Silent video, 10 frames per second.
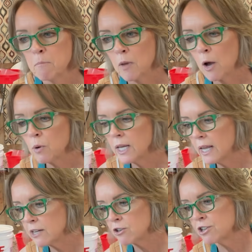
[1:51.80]
I really
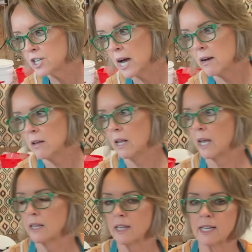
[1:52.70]
liked her style. I
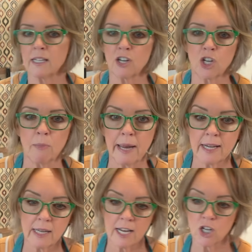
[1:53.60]
like the things that she
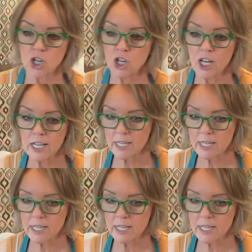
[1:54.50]
makes, and she